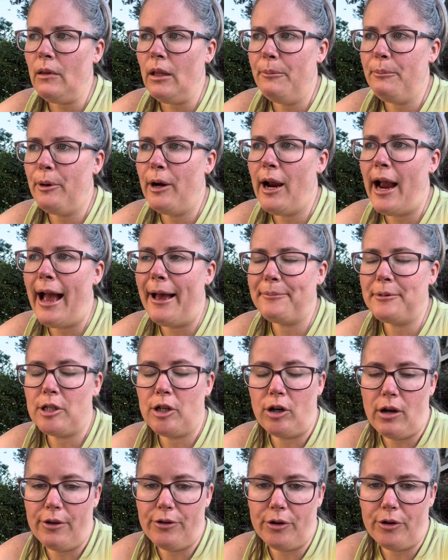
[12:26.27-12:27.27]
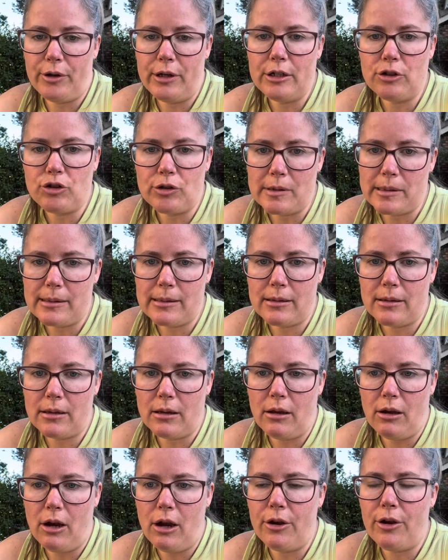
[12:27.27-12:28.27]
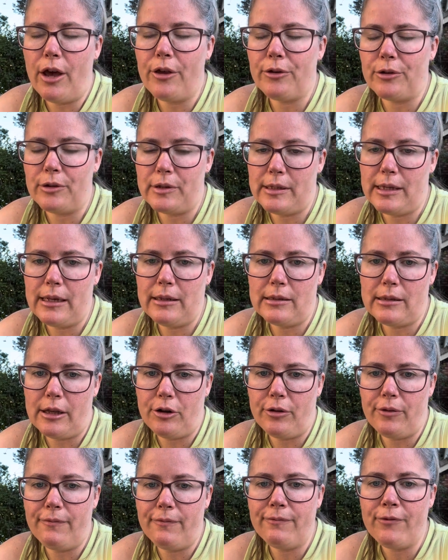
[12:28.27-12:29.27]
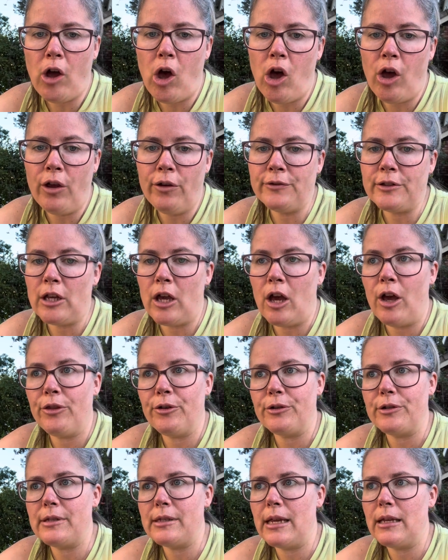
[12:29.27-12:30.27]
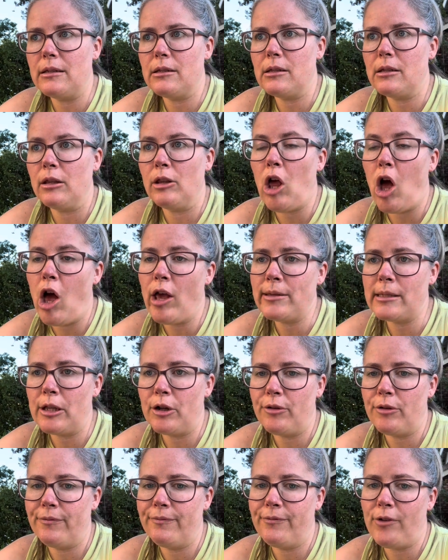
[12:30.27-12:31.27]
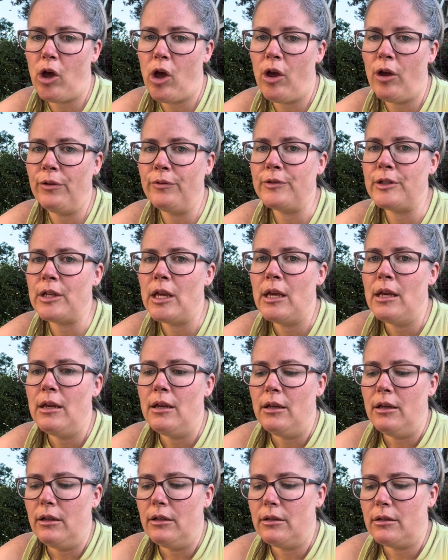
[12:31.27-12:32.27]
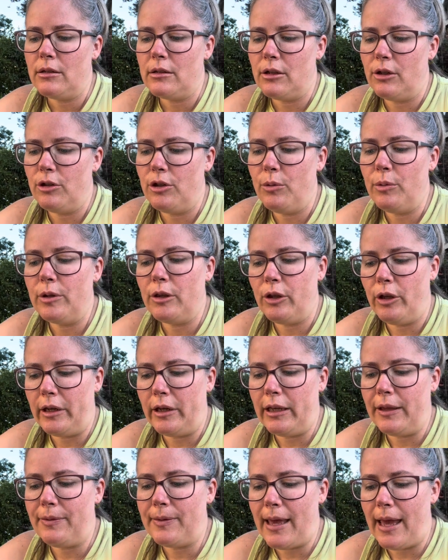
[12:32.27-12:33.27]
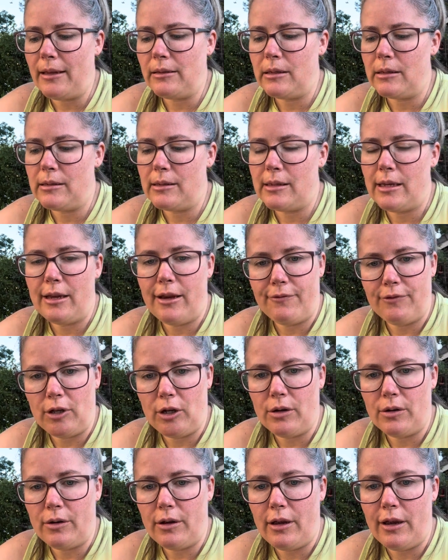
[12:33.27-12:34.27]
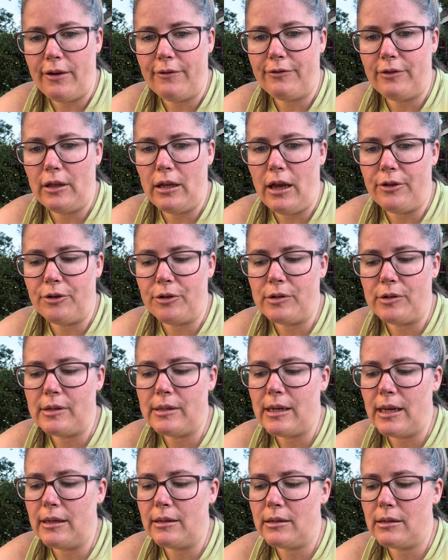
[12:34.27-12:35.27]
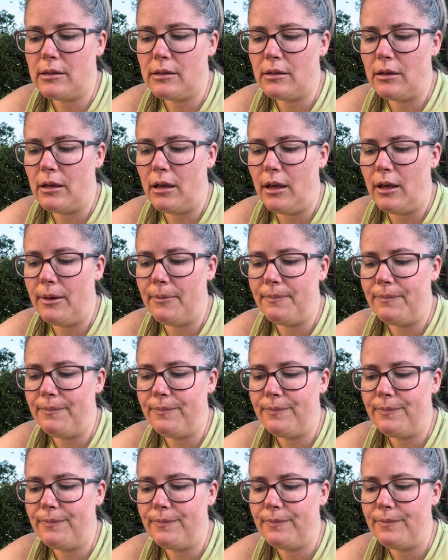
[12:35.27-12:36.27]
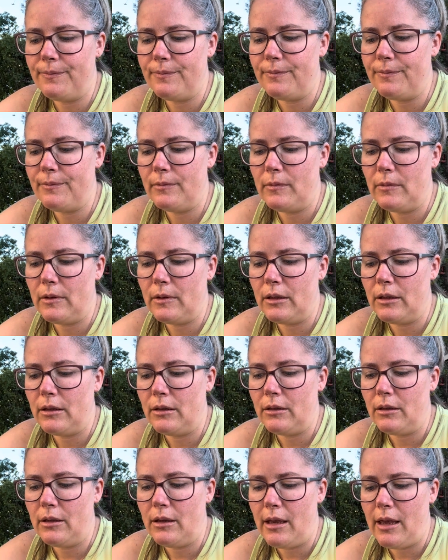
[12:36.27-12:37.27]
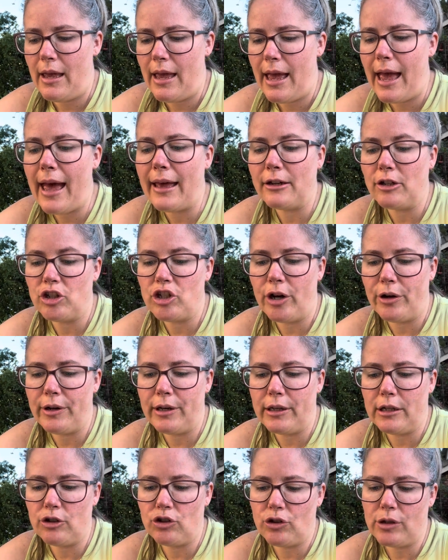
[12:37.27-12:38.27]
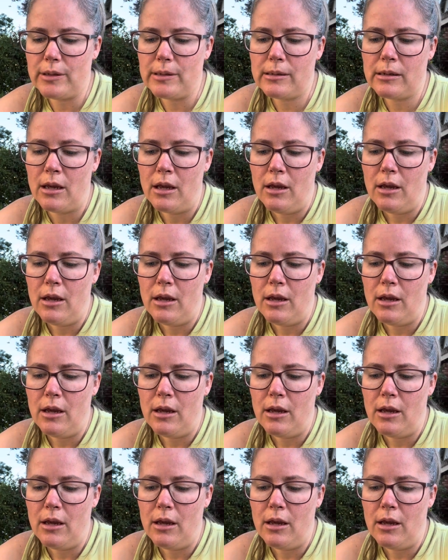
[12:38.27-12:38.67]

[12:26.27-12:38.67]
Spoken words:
perhaps there are other interests, other states that are involved, other states' laws that are involved. So you would look at that to see if the other states had a shared interest.